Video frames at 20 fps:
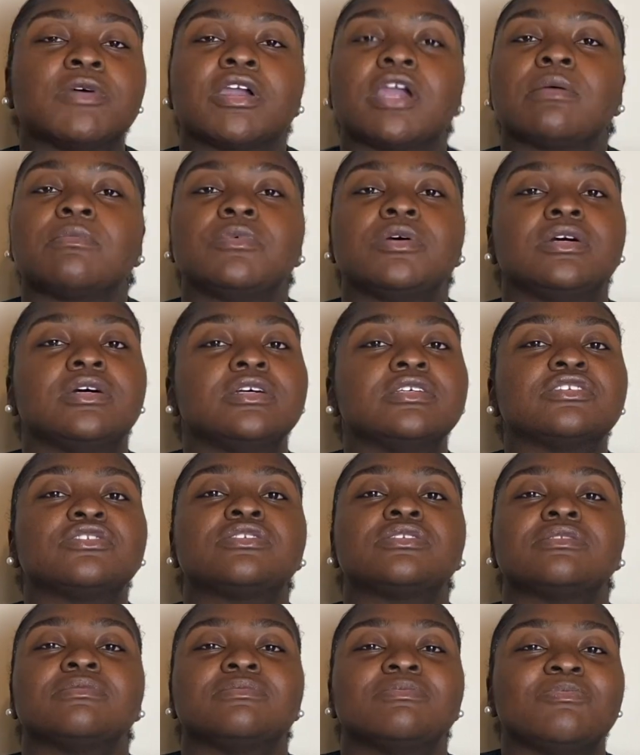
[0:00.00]
My grandma
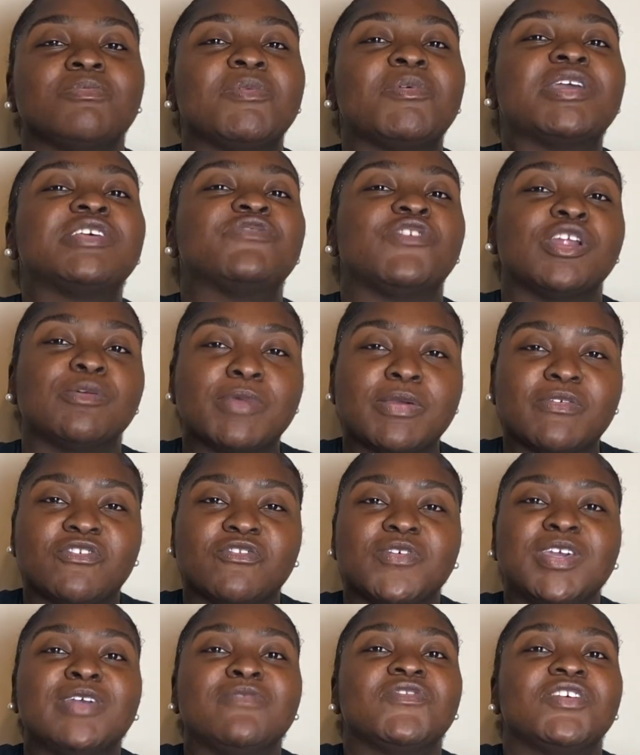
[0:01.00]
makes fun of me for
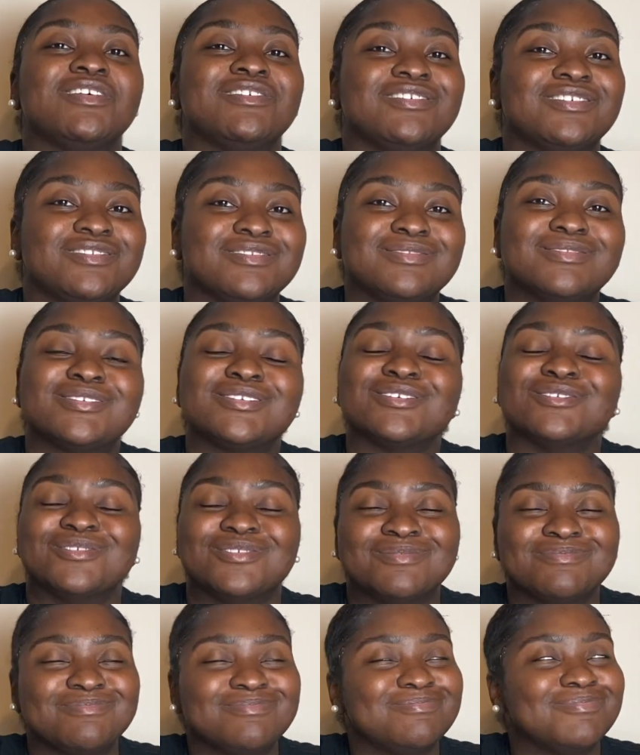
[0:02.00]
being vegan. So,
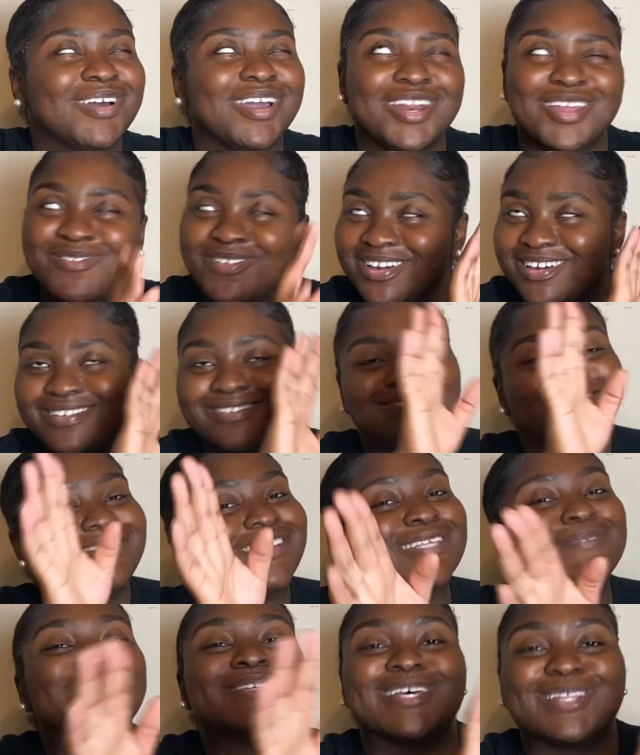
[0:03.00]
but anyway,
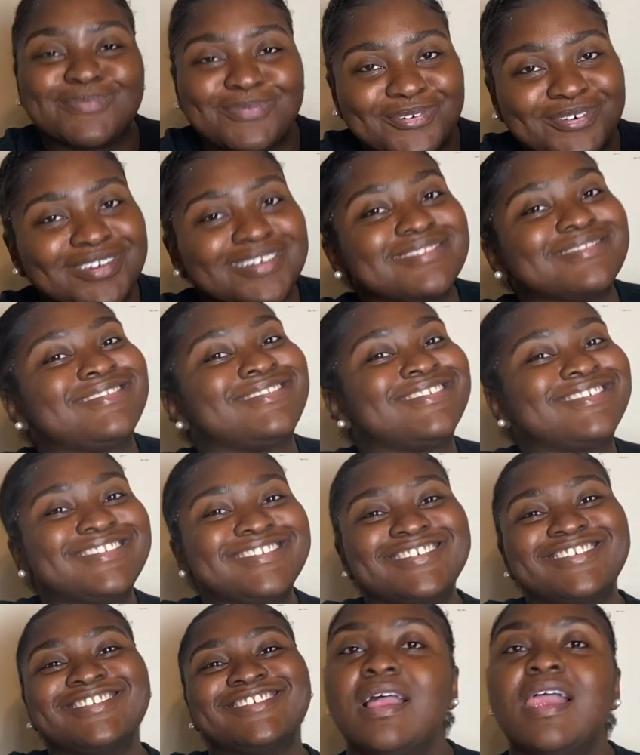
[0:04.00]
that's beside the point.
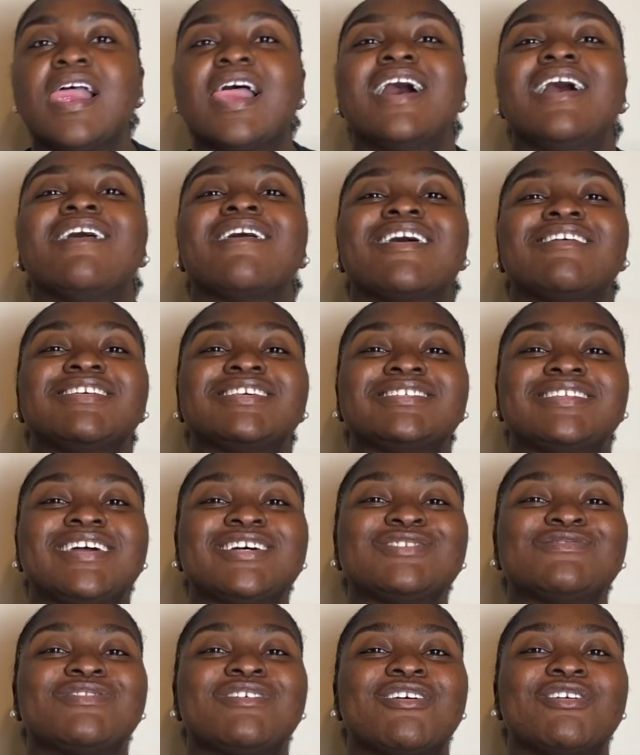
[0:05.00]
Okay, this
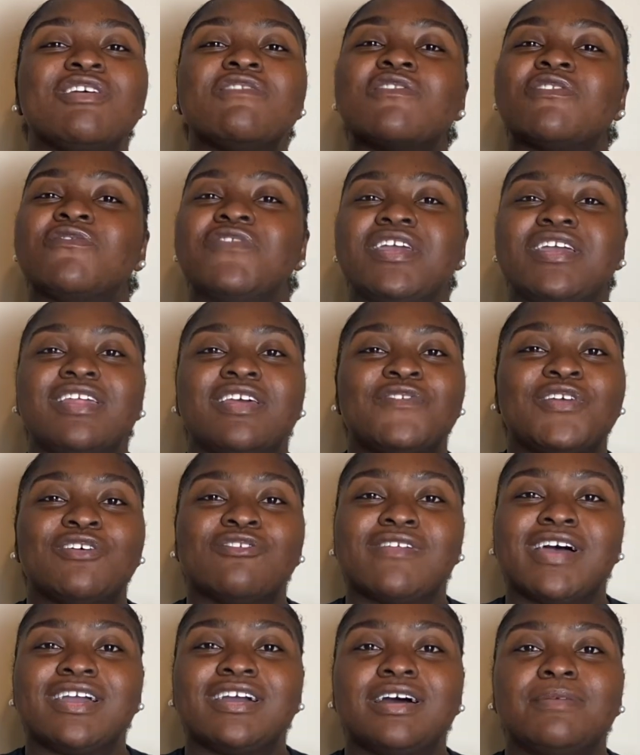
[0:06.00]
next one, are you even vegan if you
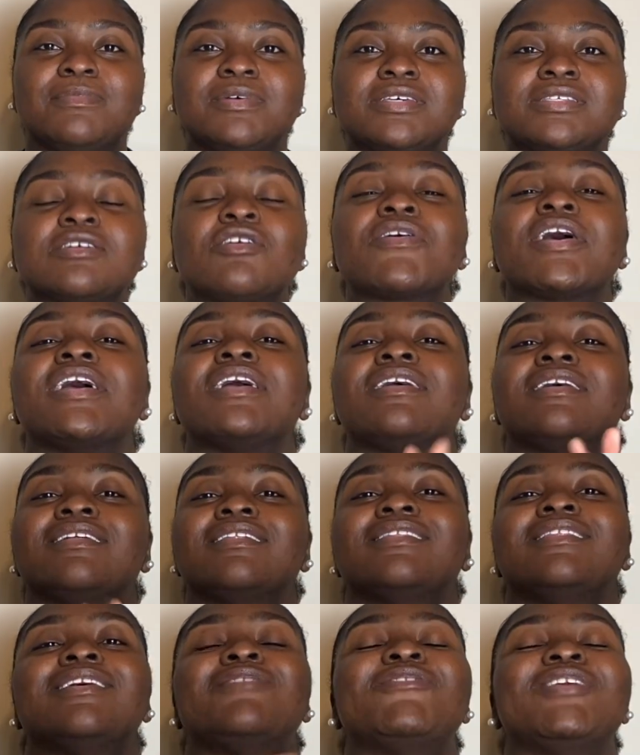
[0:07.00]
don't like hummus? Okay,
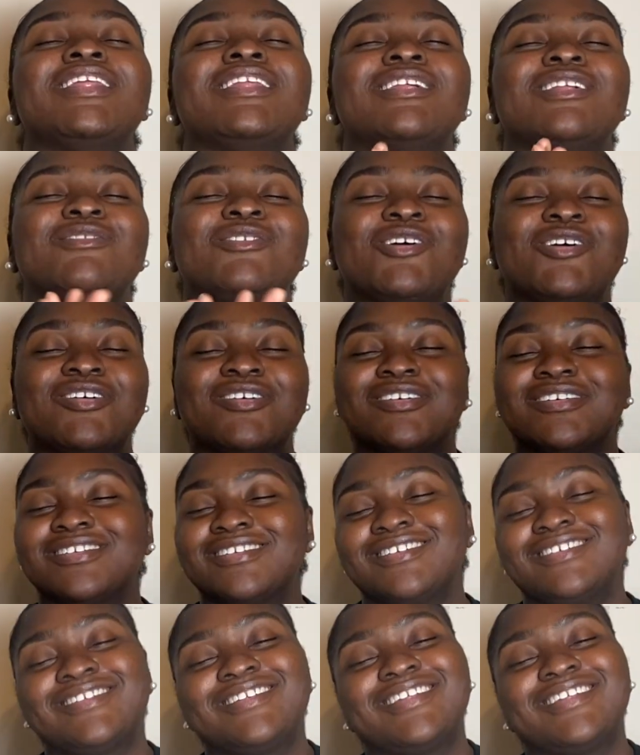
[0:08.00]
wait, hold on.